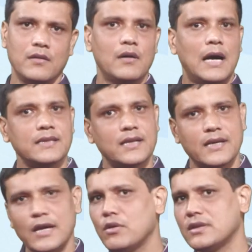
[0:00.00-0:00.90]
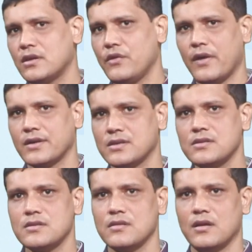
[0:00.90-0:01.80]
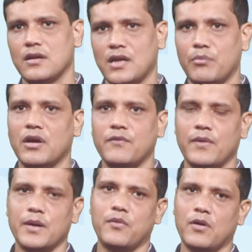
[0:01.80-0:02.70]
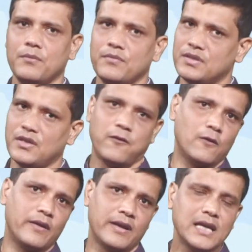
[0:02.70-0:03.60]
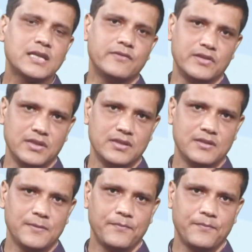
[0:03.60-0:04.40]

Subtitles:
Under regulatory functions, NABARD perform the following activities.